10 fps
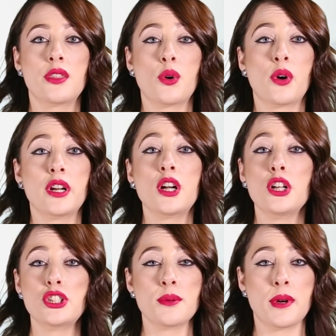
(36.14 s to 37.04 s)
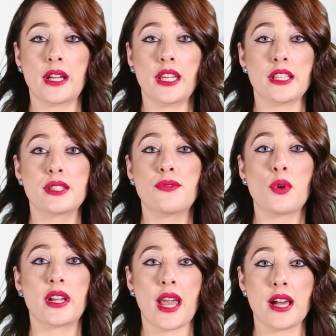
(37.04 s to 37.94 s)
The horticulture market is
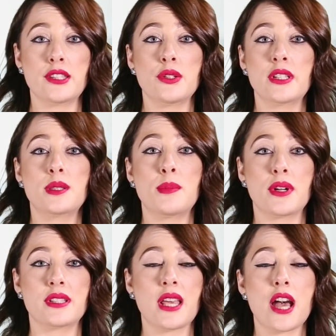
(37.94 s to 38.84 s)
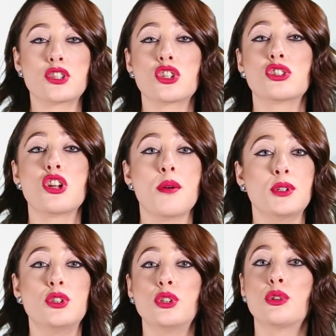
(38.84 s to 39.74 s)
forecast to experience
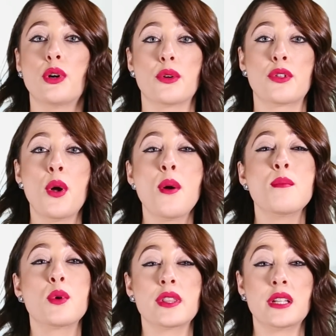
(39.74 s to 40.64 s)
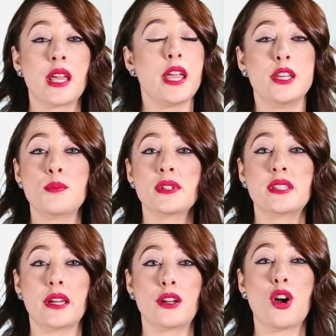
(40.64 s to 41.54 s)
astronomical growth, more than
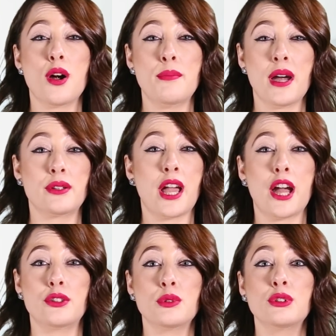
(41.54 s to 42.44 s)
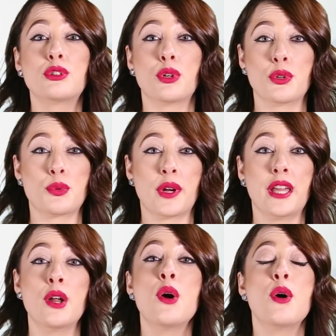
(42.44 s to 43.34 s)
80% compound annual growth
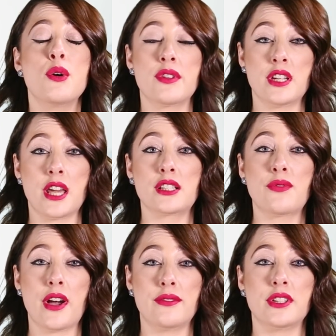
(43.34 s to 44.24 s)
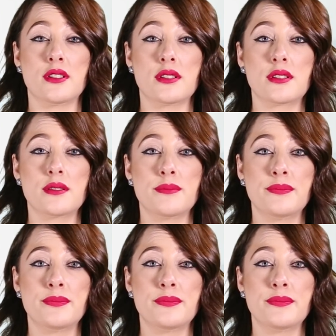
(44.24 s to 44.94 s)
rate over the next five years.